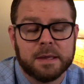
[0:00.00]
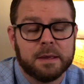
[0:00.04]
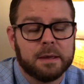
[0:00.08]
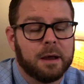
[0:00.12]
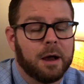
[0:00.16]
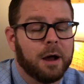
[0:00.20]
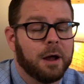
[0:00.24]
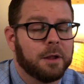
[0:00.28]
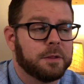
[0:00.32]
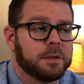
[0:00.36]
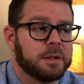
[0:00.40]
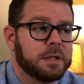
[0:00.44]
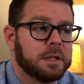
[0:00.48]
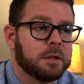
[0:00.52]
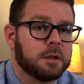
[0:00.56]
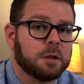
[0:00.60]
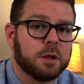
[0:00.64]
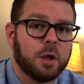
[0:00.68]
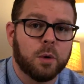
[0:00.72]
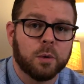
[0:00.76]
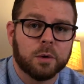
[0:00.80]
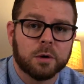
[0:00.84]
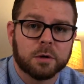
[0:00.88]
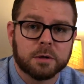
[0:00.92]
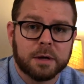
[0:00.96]
On the
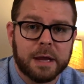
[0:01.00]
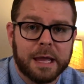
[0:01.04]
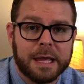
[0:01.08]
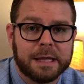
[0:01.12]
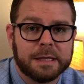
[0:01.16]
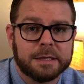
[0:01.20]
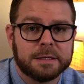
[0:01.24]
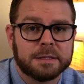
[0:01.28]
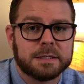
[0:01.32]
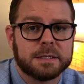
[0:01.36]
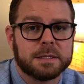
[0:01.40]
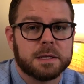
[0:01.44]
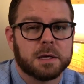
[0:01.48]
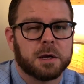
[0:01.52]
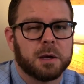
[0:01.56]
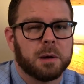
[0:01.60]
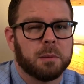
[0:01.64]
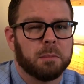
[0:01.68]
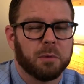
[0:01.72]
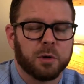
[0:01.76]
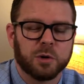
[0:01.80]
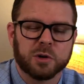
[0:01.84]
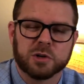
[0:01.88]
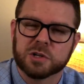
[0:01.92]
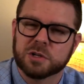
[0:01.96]
lower end, the
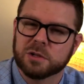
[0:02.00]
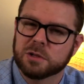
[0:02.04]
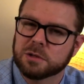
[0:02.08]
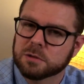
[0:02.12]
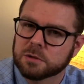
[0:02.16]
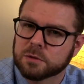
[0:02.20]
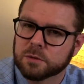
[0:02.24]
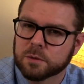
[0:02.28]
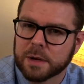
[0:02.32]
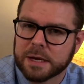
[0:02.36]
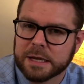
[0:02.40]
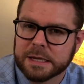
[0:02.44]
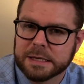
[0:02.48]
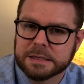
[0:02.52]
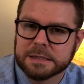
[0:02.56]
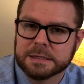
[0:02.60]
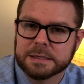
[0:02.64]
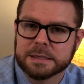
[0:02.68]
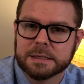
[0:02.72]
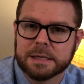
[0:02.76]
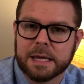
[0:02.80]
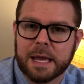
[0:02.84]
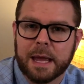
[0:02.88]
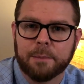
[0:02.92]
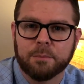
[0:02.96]
commercial grade
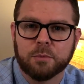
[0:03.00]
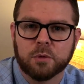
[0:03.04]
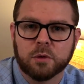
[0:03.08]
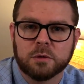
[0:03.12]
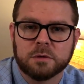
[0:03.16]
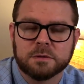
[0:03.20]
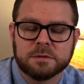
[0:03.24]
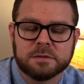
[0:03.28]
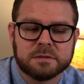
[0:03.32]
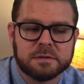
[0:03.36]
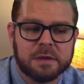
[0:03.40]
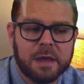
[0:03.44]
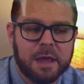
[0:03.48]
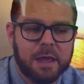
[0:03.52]
emeralds,